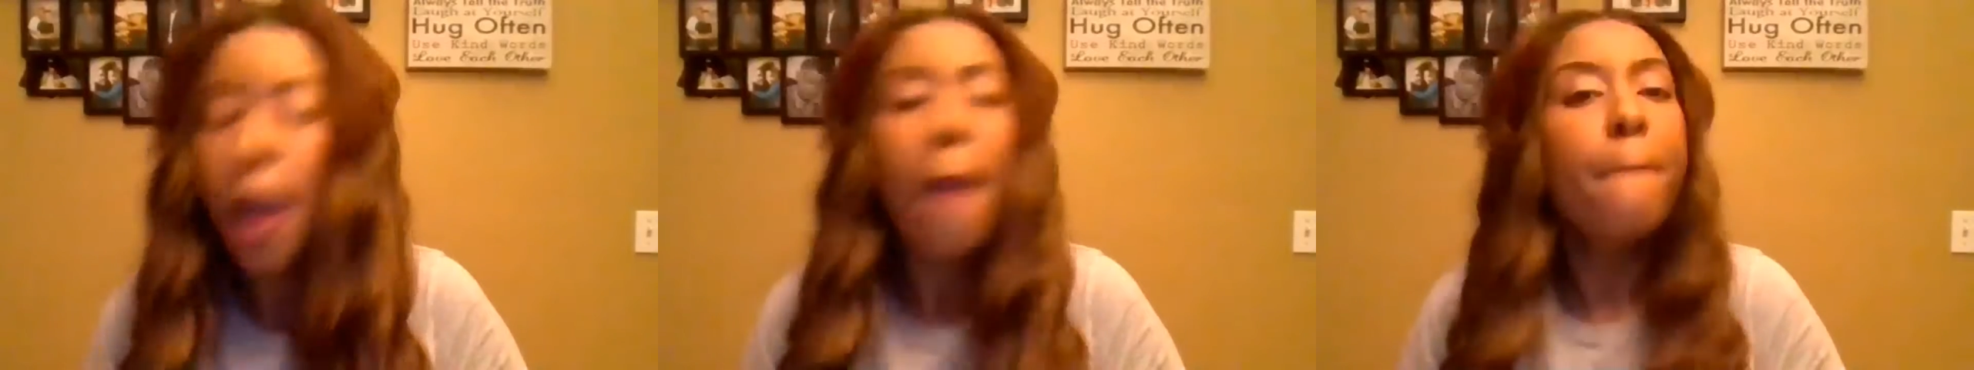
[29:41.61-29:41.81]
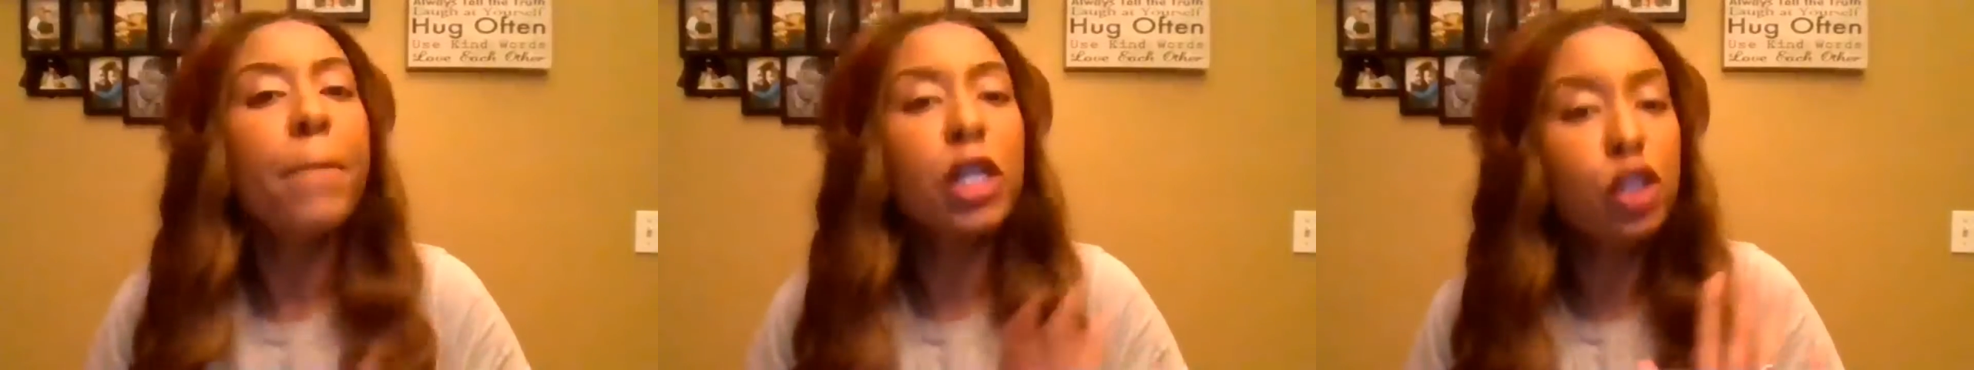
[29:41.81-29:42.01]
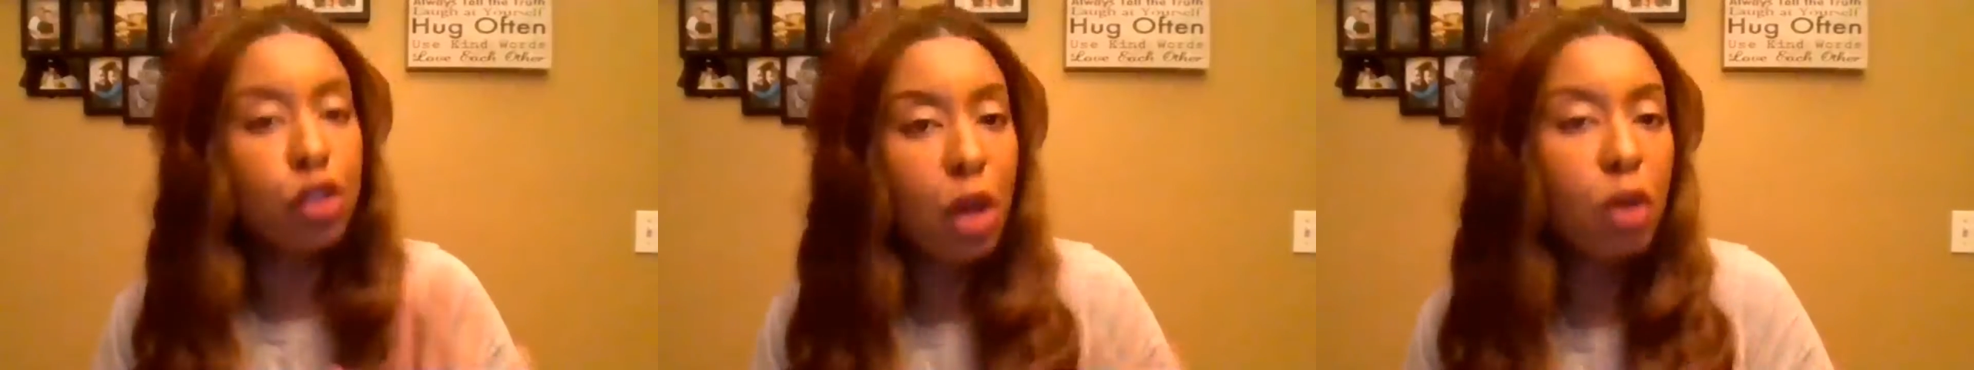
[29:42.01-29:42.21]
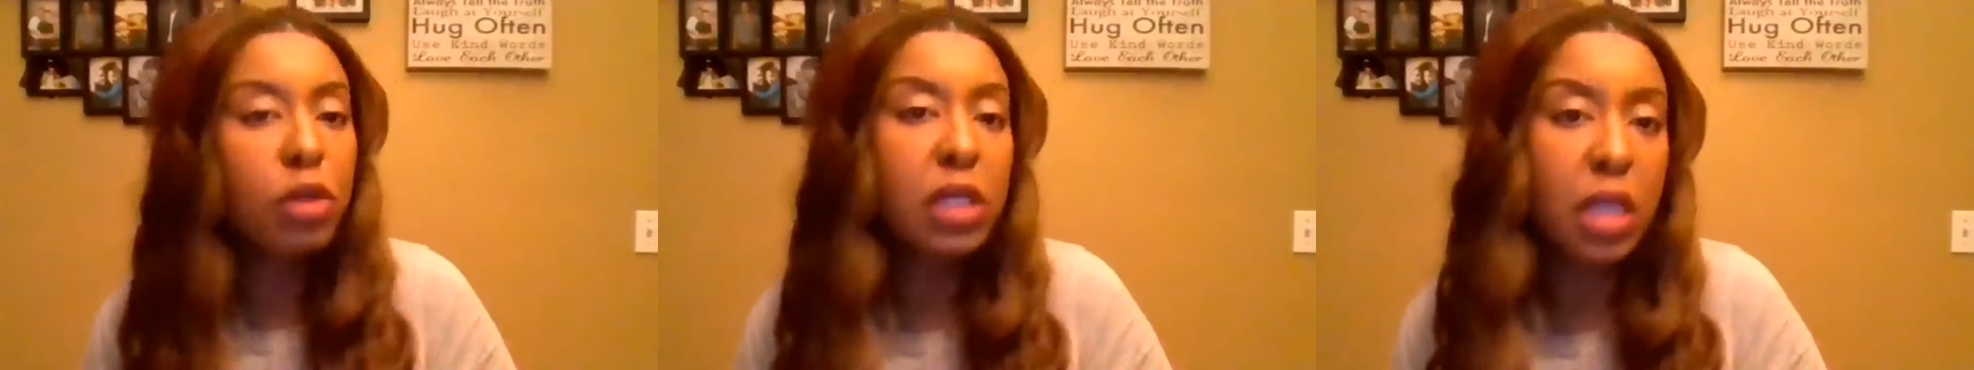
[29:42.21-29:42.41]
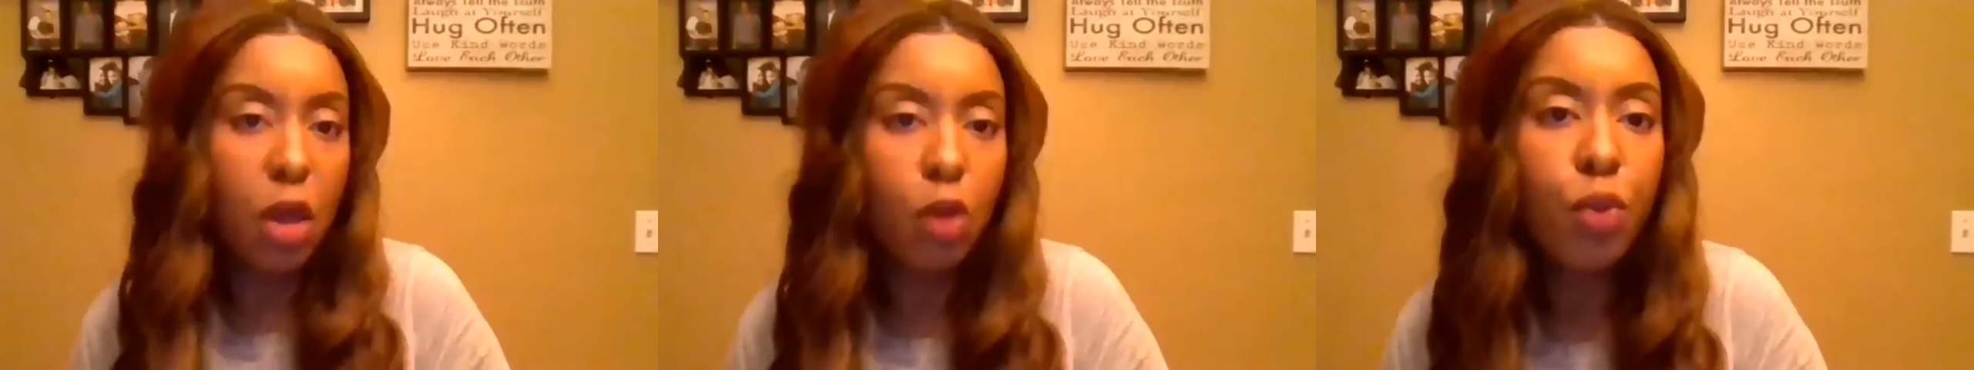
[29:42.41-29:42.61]
but you don't
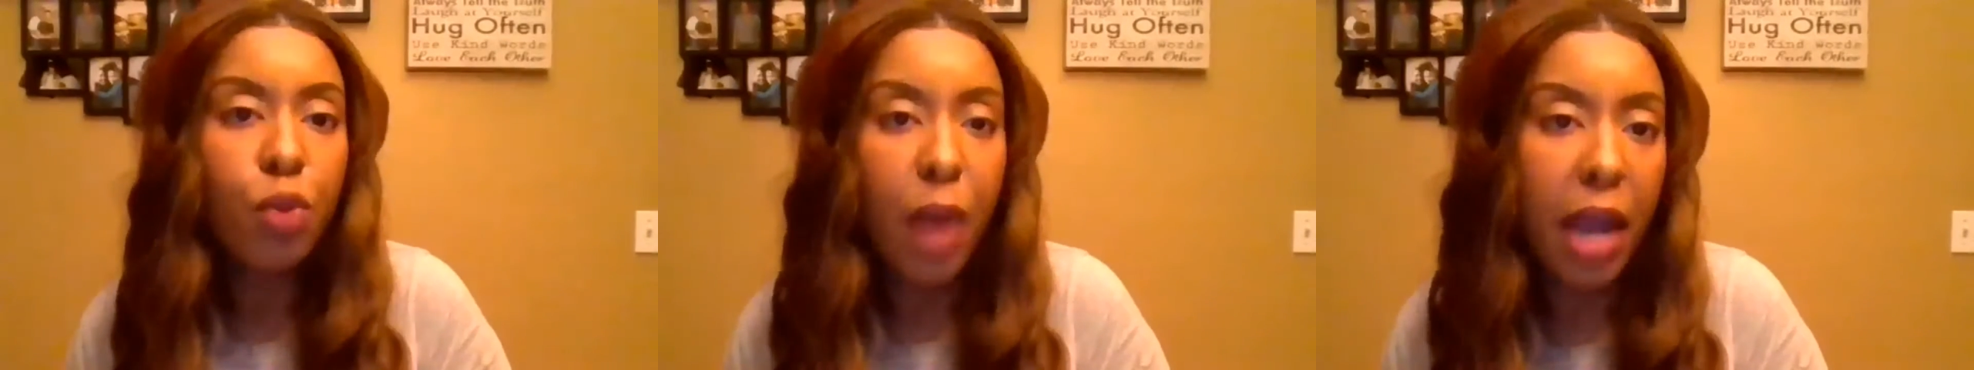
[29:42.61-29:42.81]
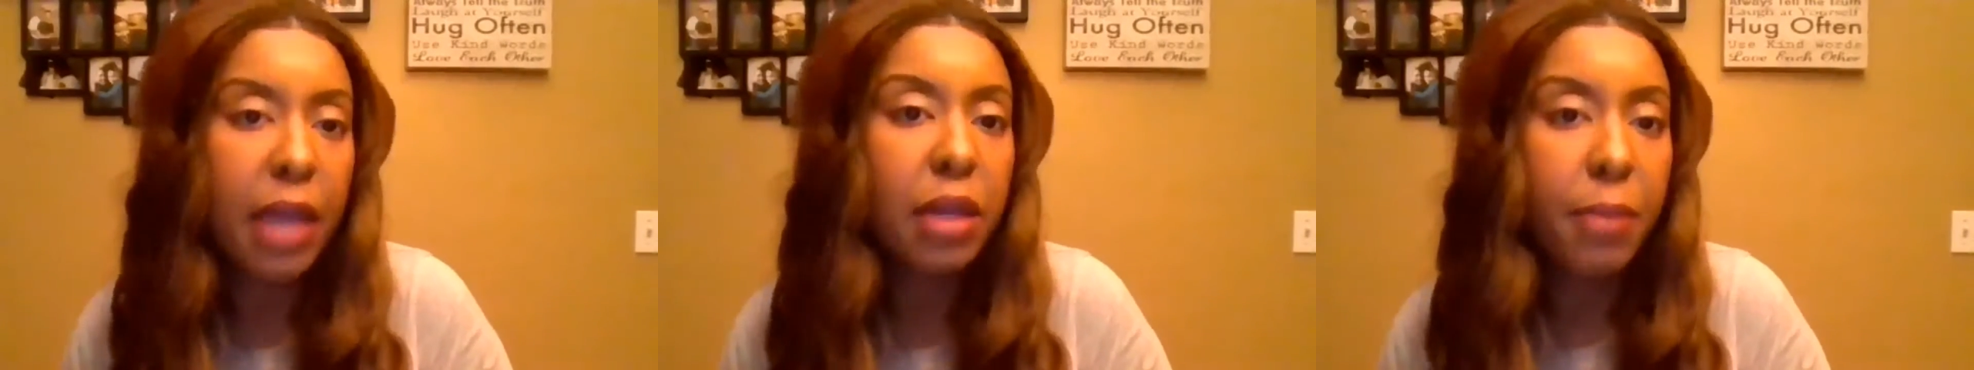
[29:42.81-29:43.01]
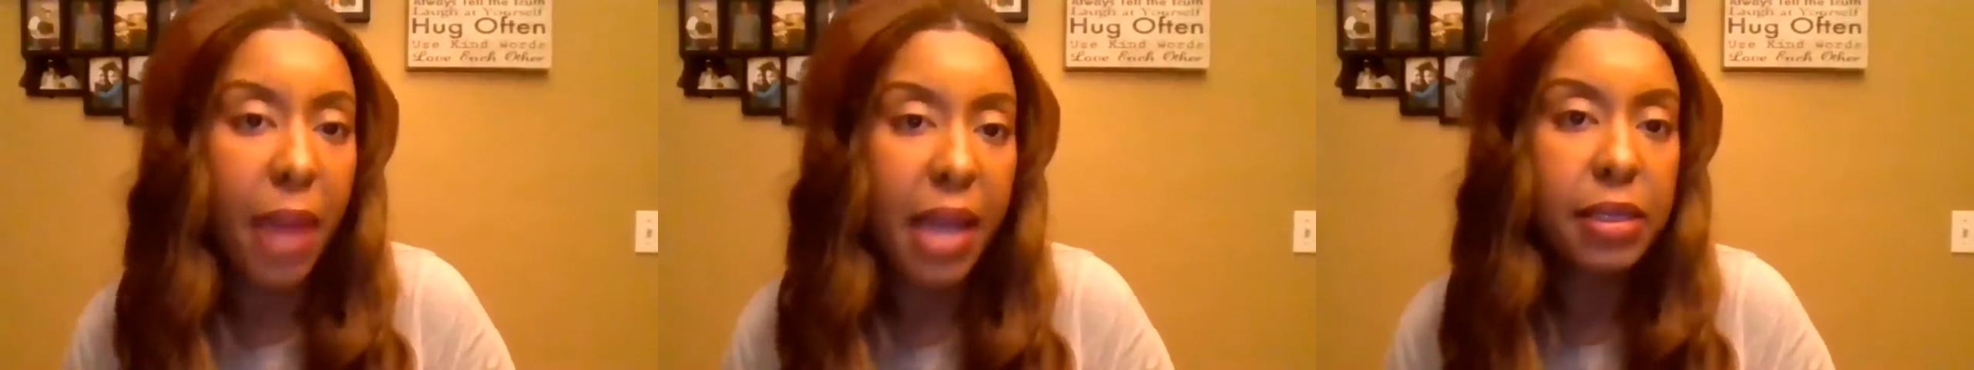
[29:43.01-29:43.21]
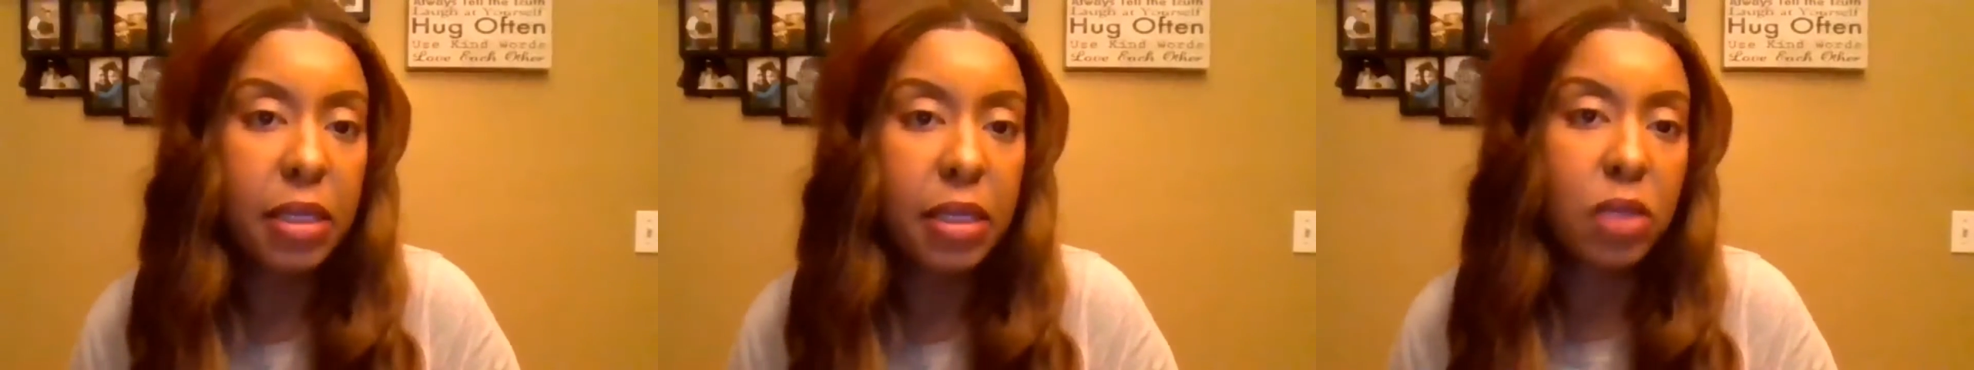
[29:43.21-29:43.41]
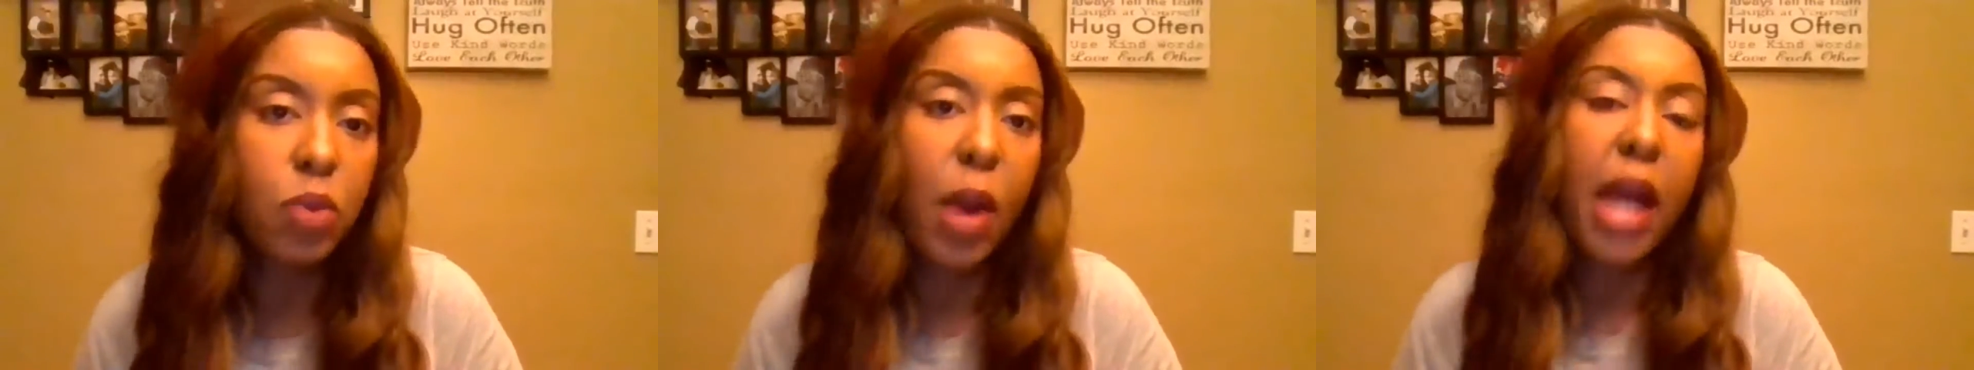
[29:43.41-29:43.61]
see on a regular
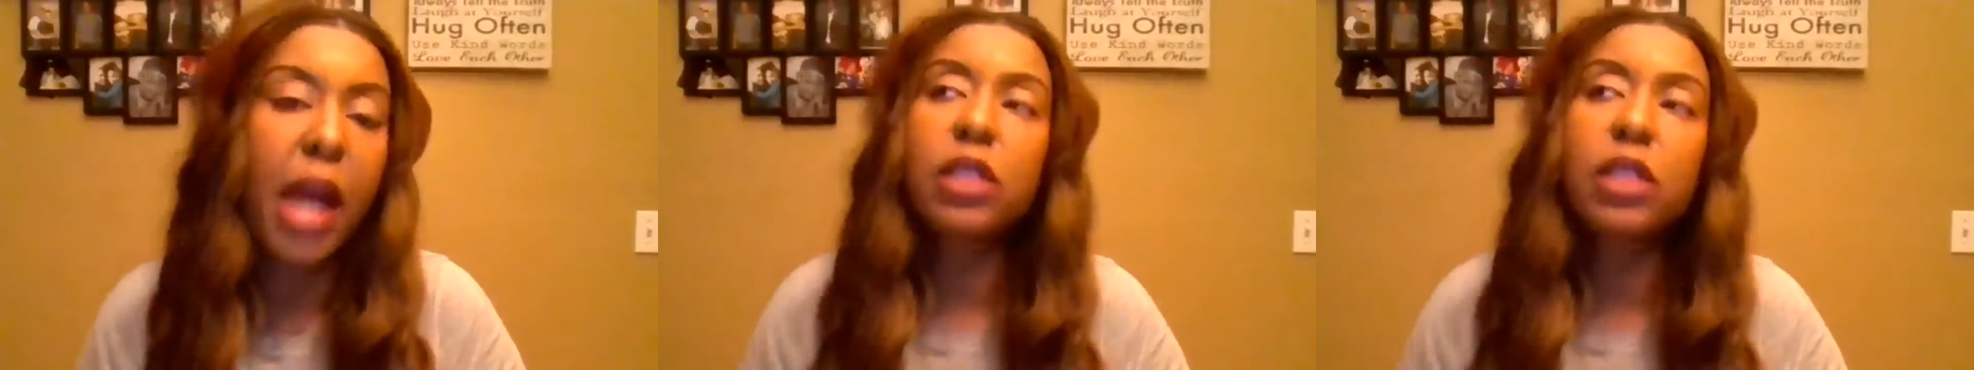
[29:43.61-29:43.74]
basis, right?